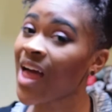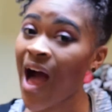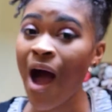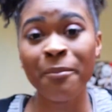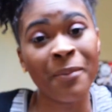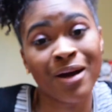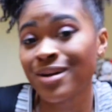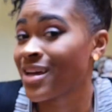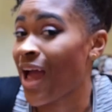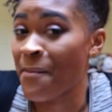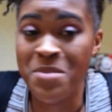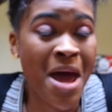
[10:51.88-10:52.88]

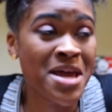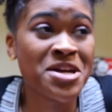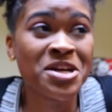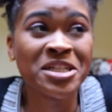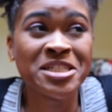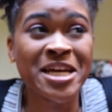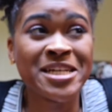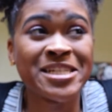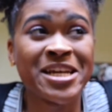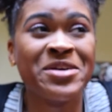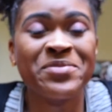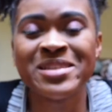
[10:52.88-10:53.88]
I'm not here to change
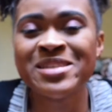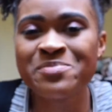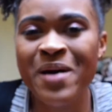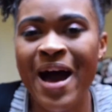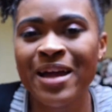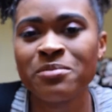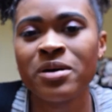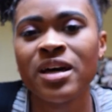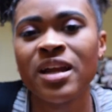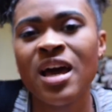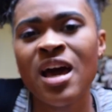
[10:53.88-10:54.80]
anyone's mind, but